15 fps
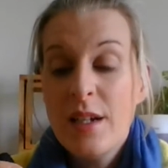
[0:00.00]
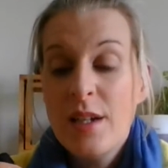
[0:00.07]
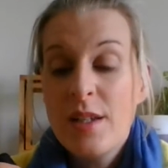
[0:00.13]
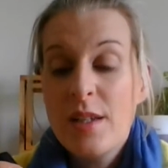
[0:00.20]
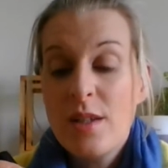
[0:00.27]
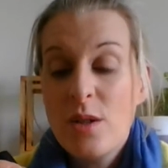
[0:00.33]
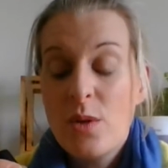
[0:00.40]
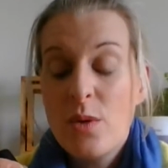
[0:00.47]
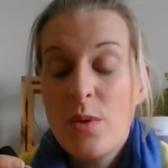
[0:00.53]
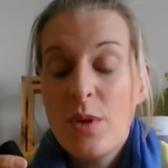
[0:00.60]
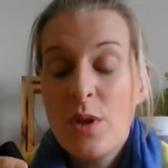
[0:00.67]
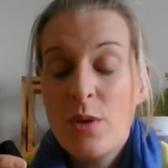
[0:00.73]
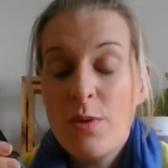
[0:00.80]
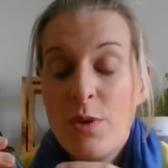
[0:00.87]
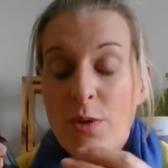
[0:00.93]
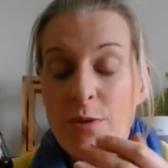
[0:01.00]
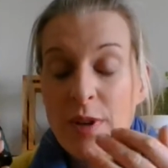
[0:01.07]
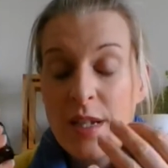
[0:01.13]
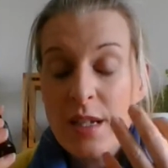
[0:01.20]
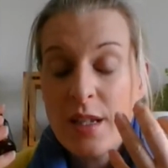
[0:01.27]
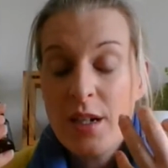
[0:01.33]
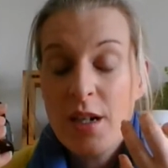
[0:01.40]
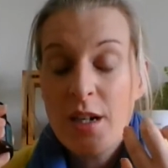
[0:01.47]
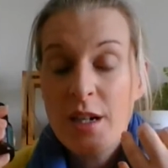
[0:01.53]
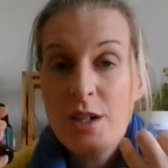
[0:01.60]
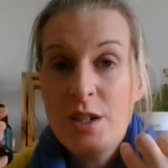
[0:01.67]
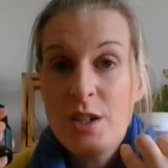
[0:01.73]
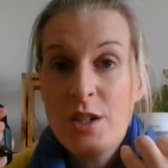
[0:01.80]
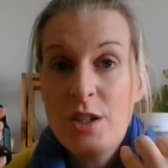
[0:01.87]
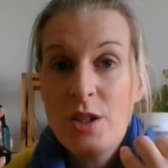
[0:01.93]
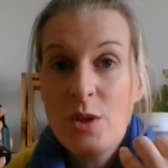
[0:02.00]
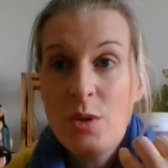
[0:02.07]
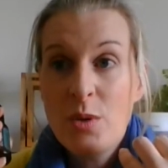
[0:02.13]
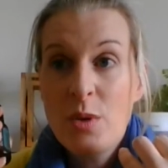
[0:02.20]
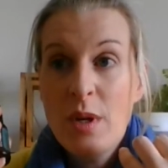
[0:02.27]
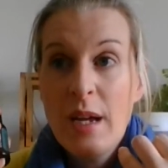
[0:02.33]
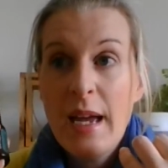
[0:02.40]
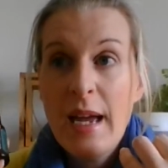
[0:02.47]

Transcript: So, you know, if you're finding it hard to